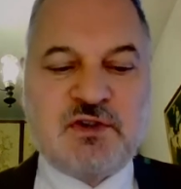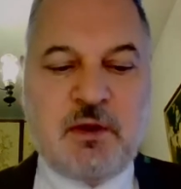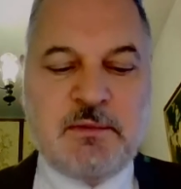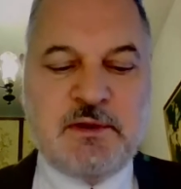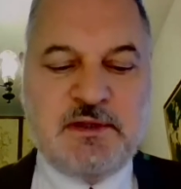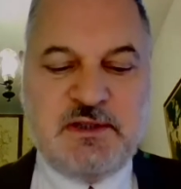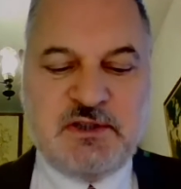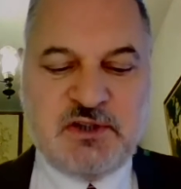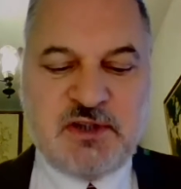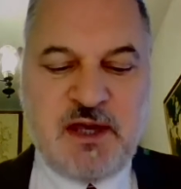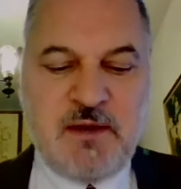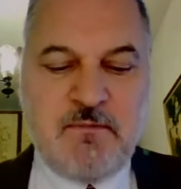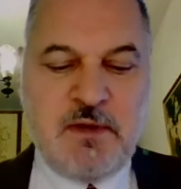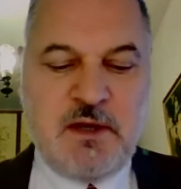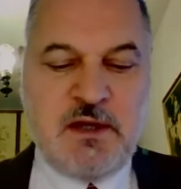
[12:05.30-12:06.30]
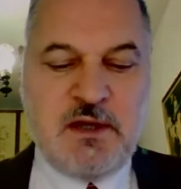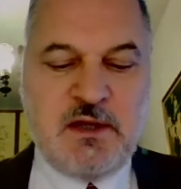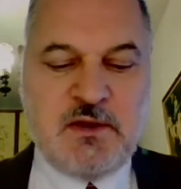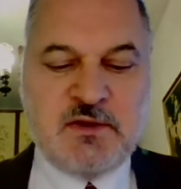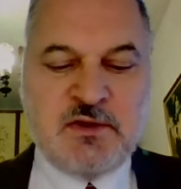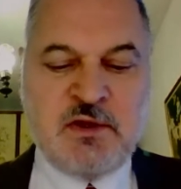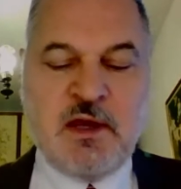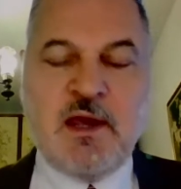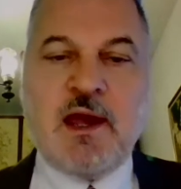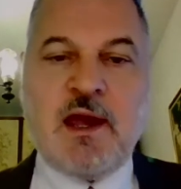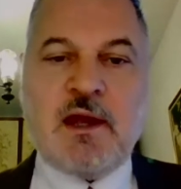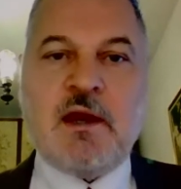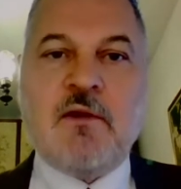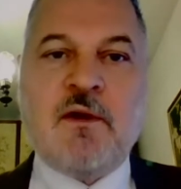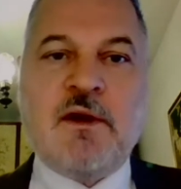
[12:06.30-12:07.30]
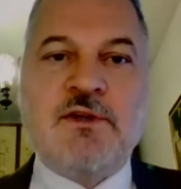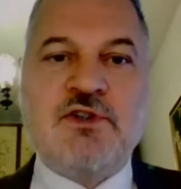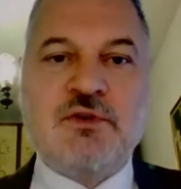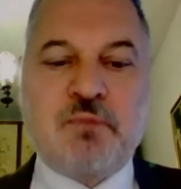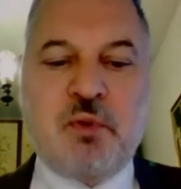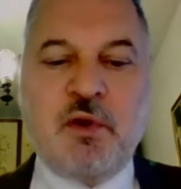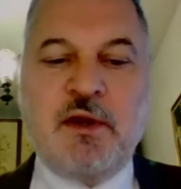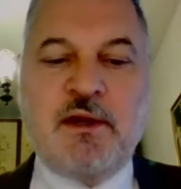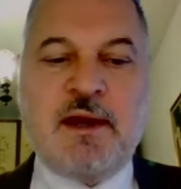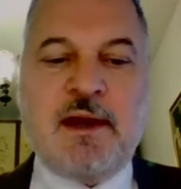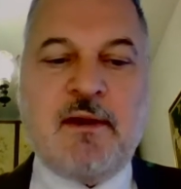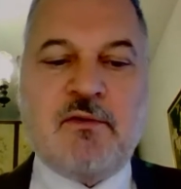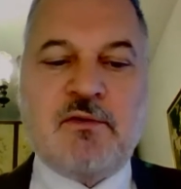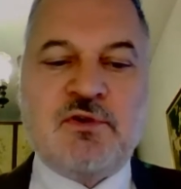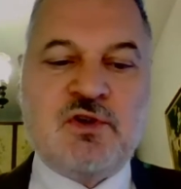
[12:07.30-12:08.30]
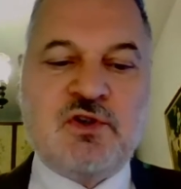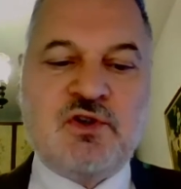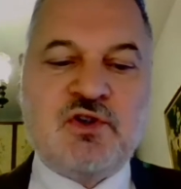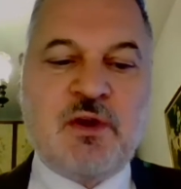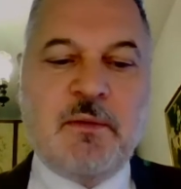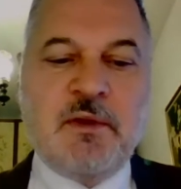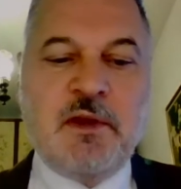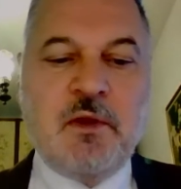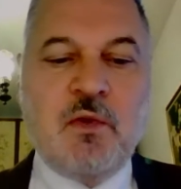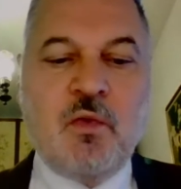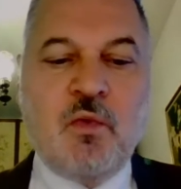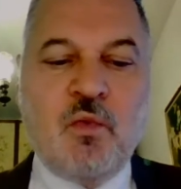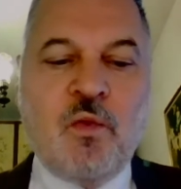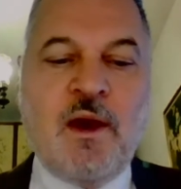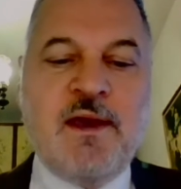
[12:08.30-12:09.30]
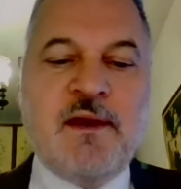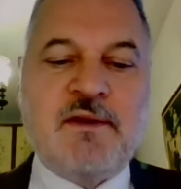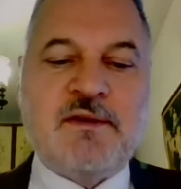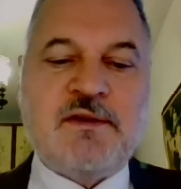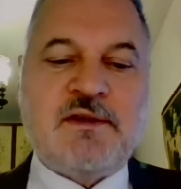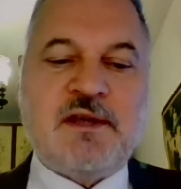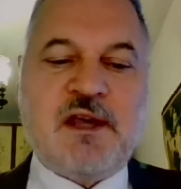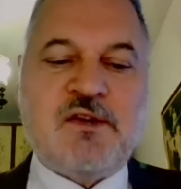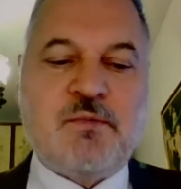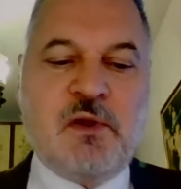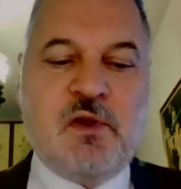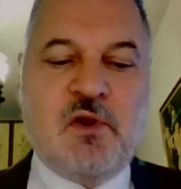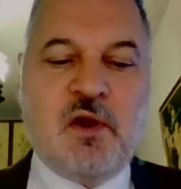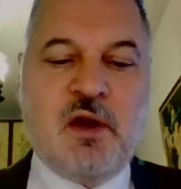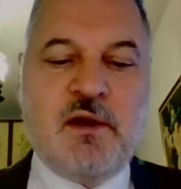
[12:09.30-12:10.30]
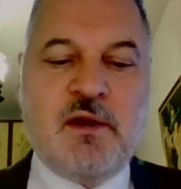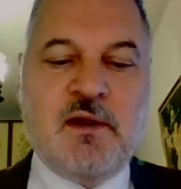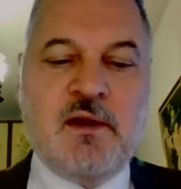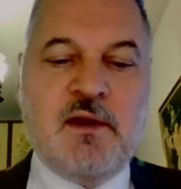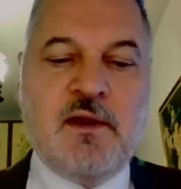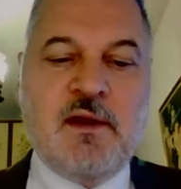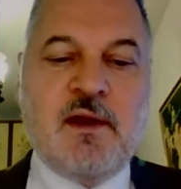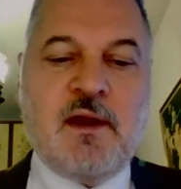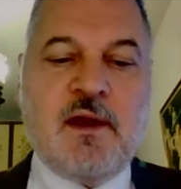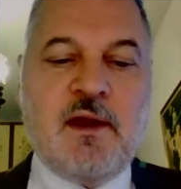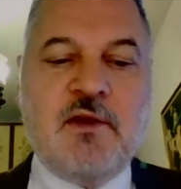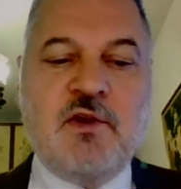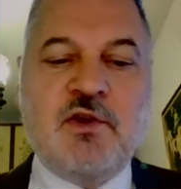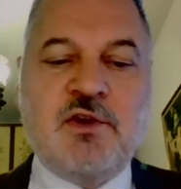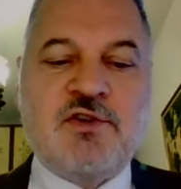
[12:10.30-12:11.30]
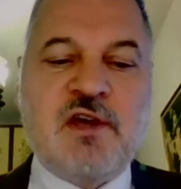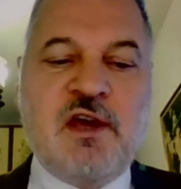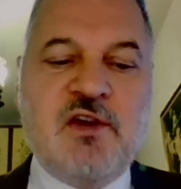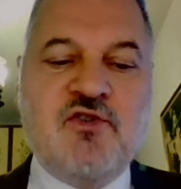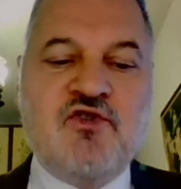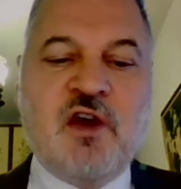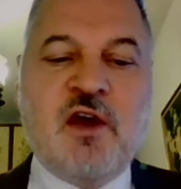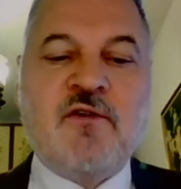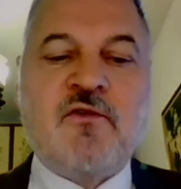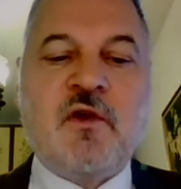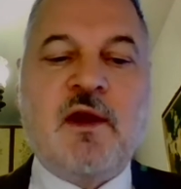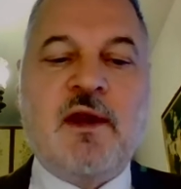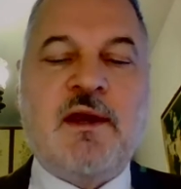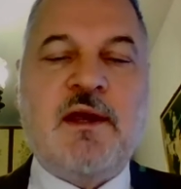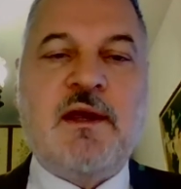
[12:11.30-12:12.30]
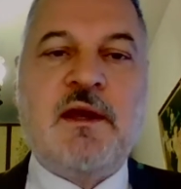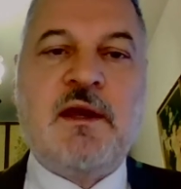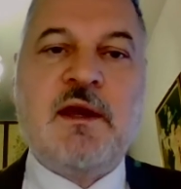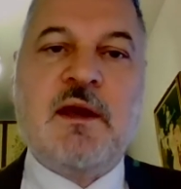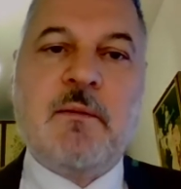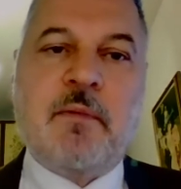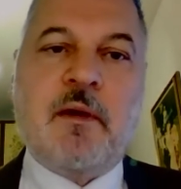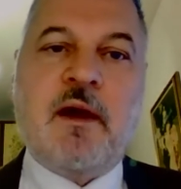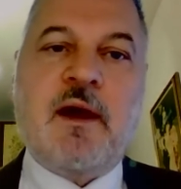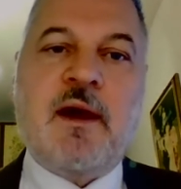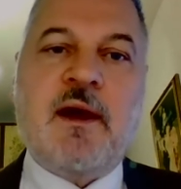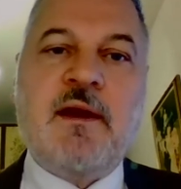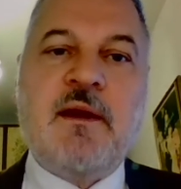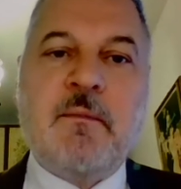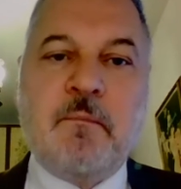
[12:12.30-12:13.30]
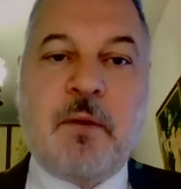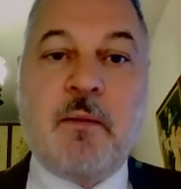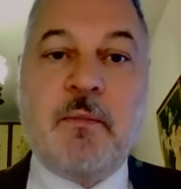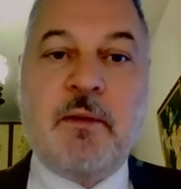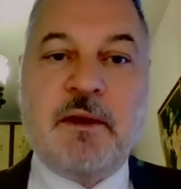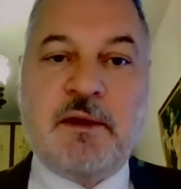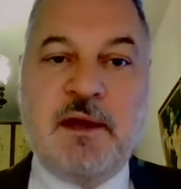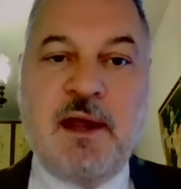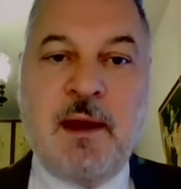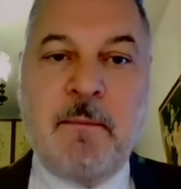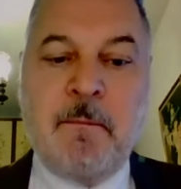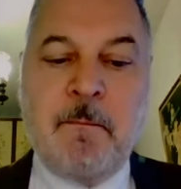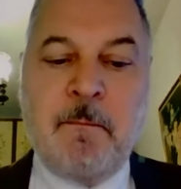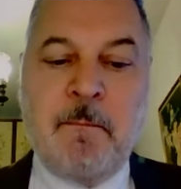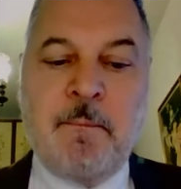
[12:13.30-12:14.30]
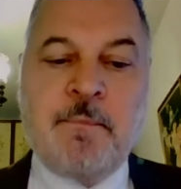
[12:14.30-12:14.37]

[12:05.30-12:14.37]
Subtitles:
some of these same means. And I want to just point out some of the ways this has been done. And you could say generally by public debt,